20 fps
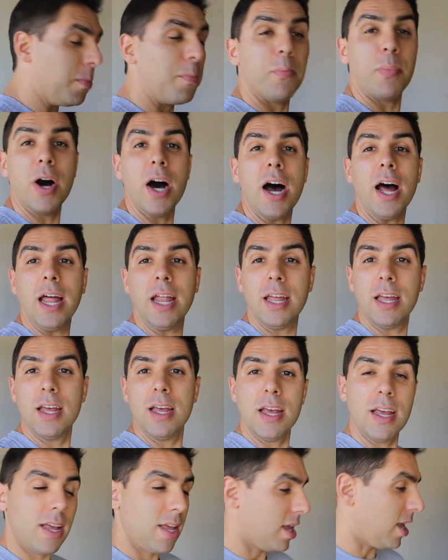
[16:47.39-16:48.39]
But
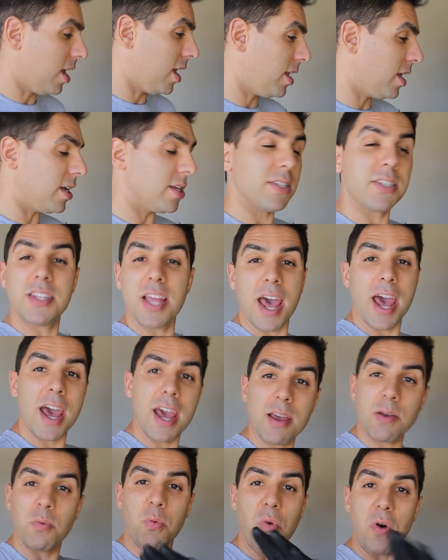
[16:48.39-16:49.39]
it is
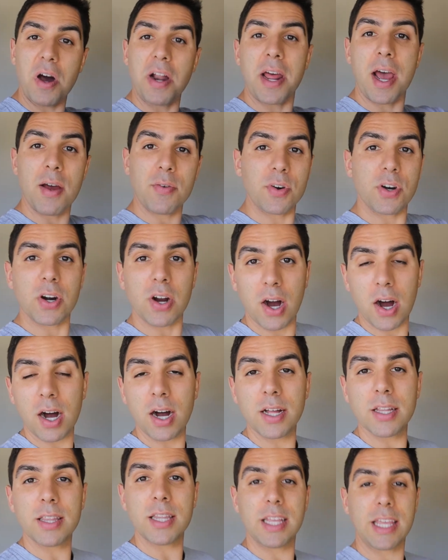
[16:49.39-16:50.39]
day whatever
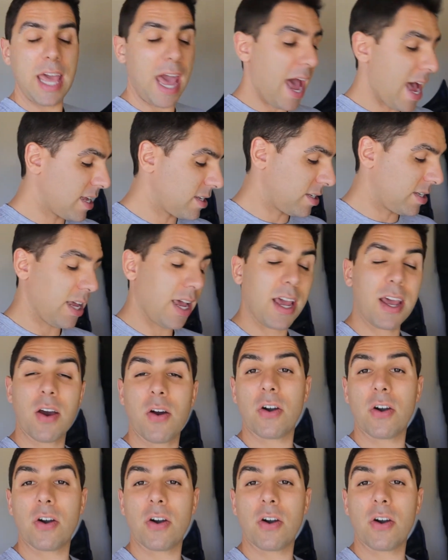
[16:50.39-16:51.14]
on the gas tank,